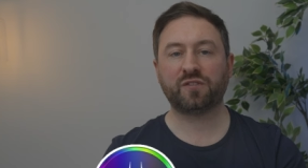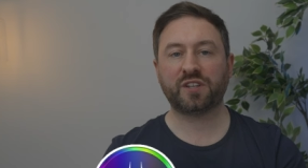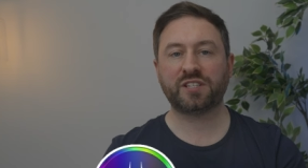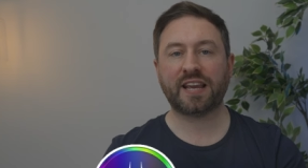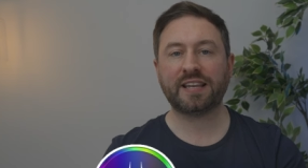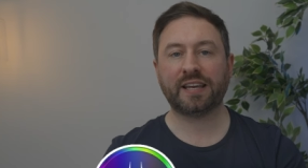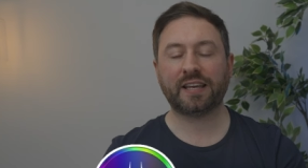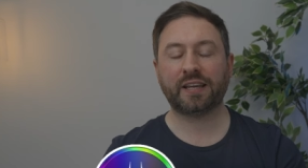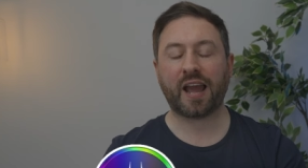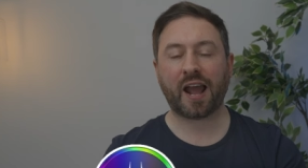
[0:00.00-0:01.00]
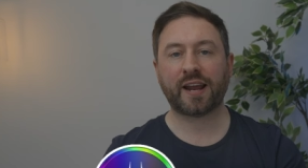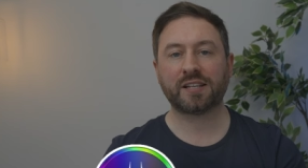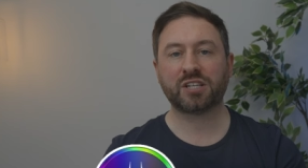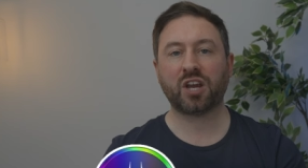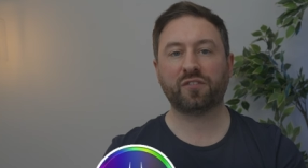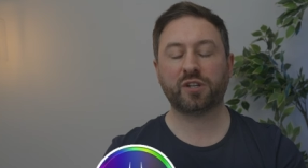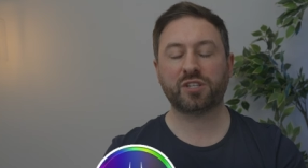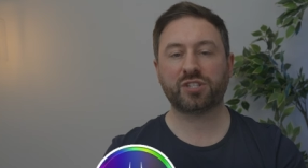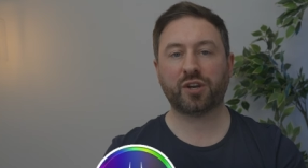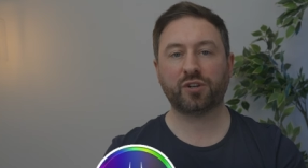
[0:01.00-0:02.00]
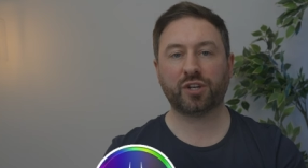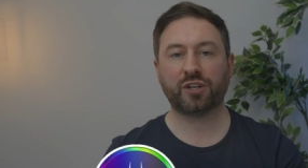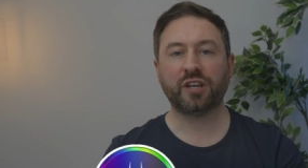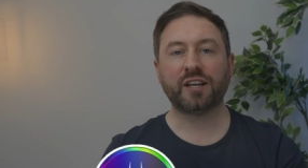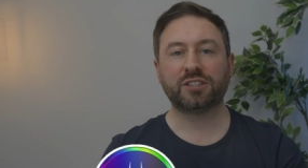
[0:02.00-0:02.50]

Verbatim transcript: for staking, and as a governance token